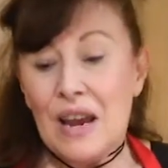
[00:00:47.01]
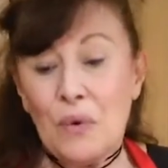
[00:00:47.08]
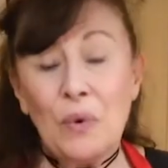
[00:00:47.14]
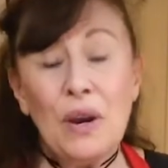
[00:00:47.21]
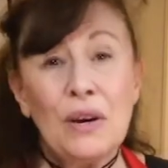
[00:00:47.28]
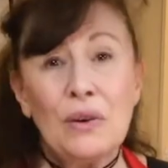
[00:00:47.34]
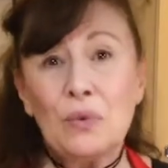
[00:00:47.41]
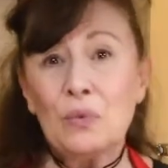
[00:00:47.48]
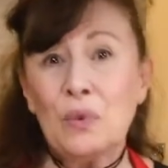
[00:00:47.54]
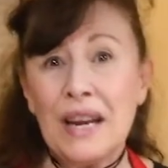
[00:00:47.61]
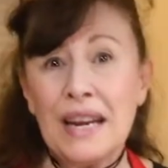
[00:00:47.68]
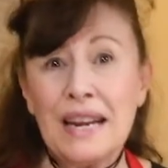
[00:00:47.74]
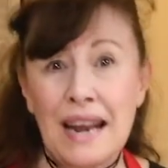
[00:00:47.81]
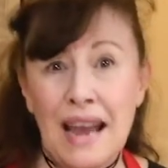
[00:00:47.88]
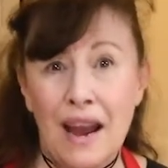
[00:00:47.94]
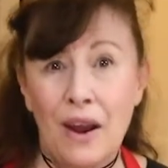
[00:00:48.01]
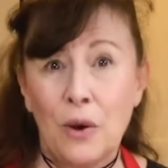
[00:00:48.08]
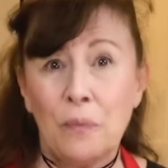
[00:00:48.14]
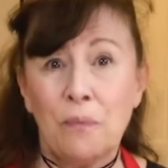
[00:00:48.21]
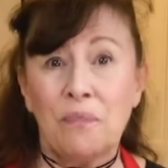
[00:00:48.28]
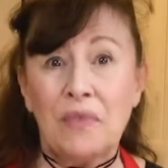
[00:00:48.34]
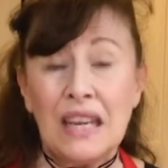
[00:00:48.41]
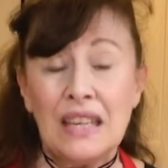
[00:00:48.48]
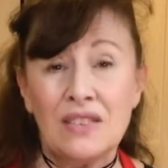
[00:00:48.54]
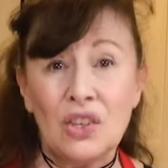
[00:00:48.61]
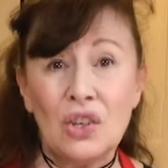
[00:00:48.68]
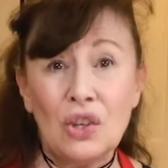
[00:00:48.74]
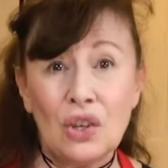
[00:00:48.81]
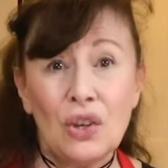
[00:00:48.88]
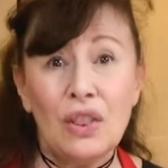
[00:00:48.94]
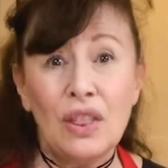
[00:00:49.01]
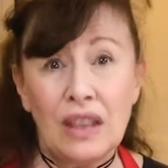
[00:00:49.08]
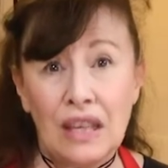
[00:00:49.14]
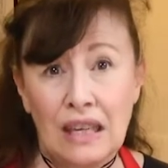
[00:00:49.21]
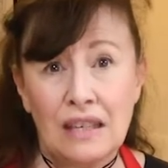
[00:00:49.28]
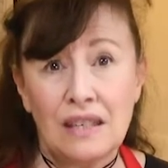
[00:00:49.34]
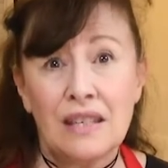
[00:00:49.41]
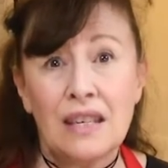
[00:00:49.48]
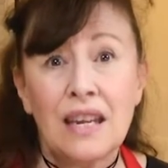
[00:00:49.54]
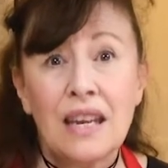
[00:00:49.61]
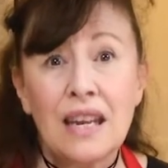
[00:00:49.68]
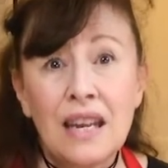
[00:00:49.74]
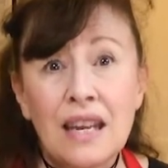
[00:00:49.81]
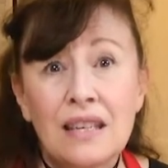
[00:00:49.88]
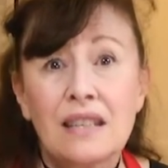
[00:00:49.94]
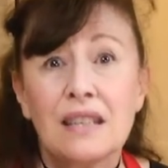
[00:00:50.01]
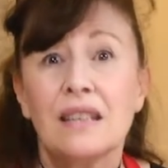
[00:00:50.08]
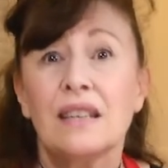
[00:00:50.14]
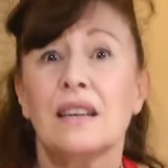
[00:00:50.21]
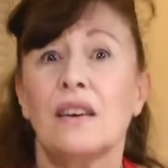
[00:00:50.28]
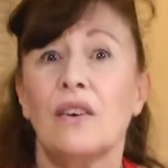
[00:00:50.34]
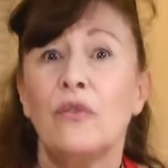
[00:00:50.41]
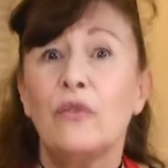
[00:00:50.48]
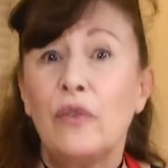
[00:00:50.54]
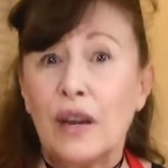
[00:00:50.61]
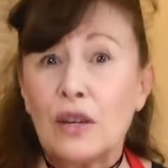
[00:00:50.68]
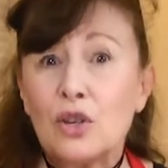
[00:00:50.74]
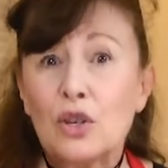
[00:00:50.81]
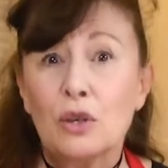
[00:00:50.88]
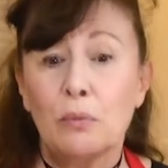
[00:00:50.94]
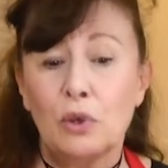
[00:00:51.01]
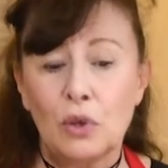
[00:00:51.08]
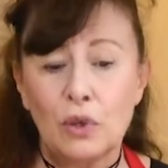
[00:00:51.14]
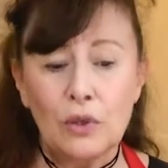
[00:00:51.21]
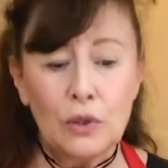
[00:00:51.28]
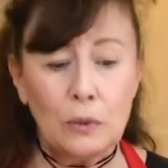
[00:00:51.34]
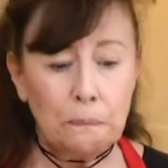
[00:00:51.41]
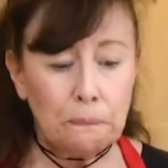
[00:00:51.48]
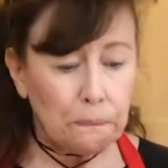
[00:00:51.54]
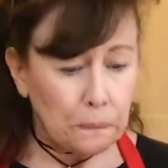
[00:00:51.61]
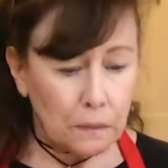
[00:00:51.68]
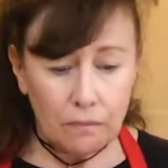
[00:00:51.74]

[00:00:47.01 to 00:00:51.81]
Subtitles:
Well, right now, it's a good thing to eat vegetables